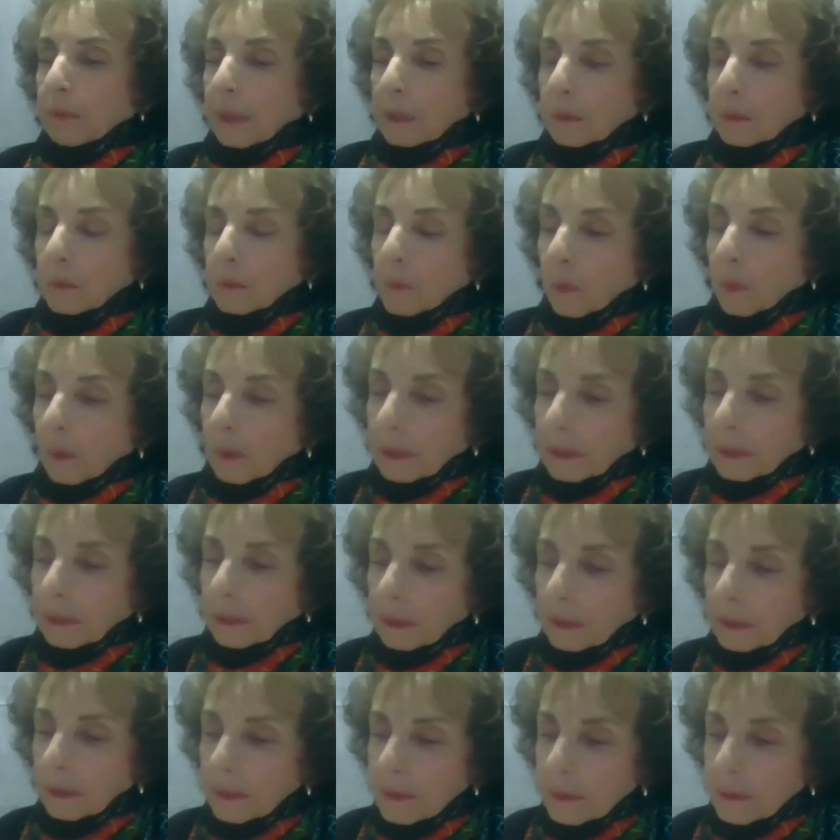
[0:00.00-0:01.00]
already
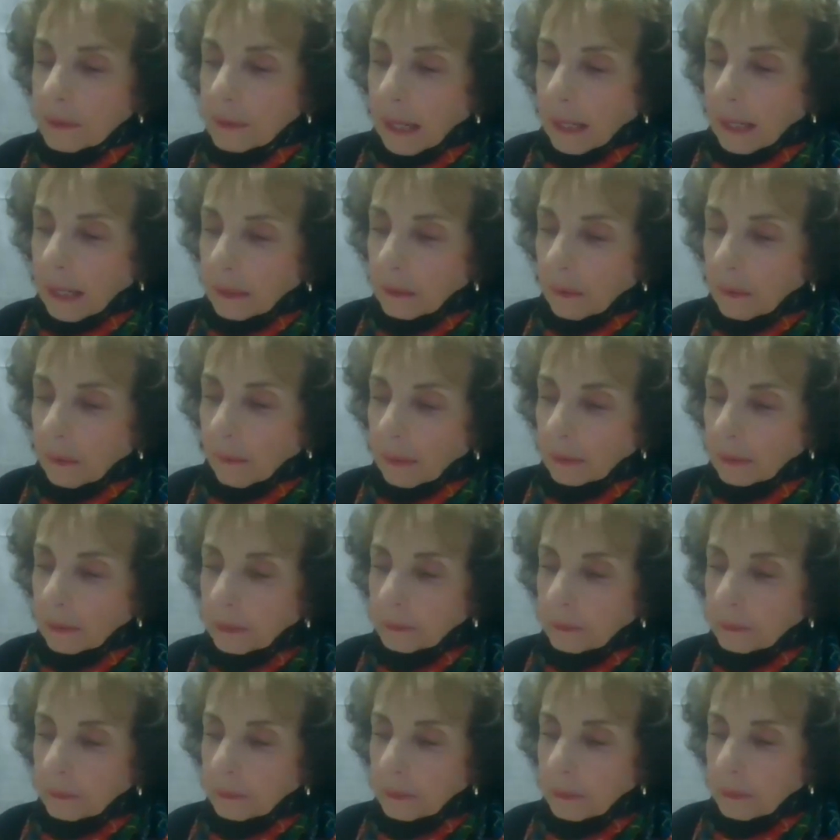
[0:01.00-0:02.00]
walking Staten
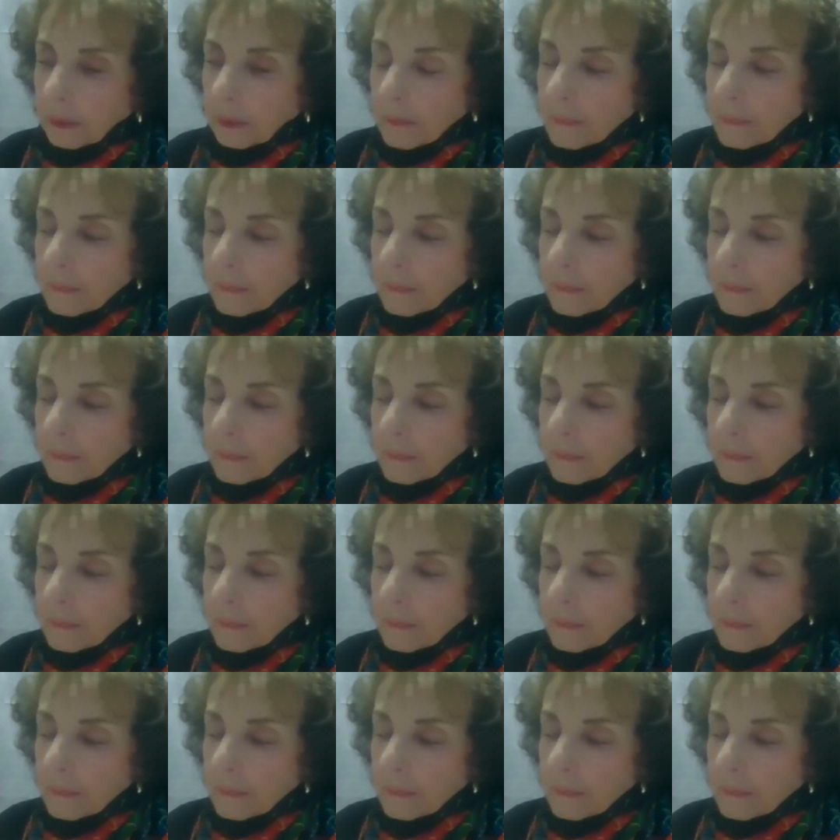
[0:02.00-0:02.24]
Island.